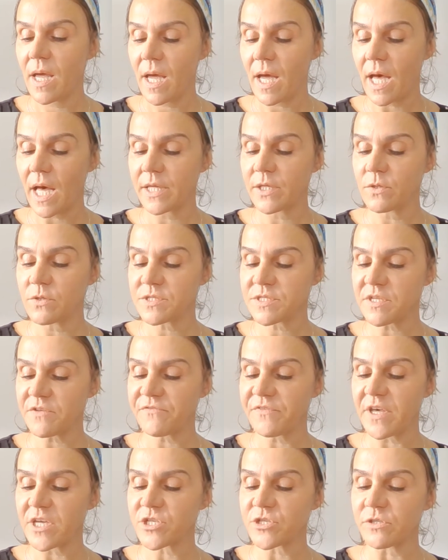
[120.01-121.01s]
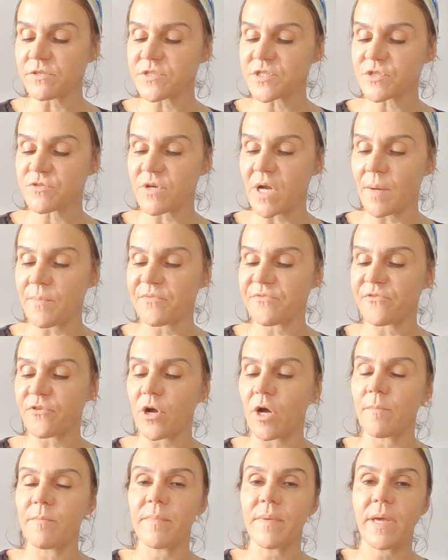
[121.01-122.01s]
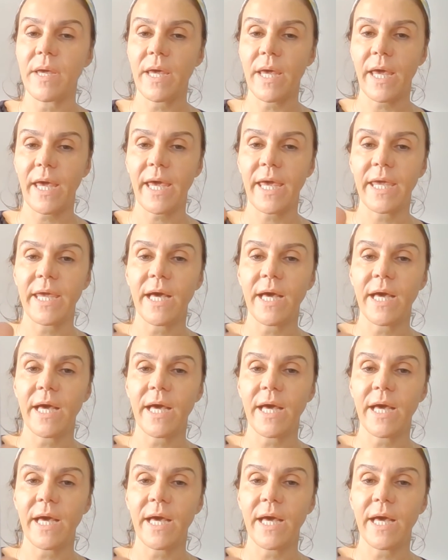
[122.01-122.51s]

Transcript: I used a facial scrub from Hey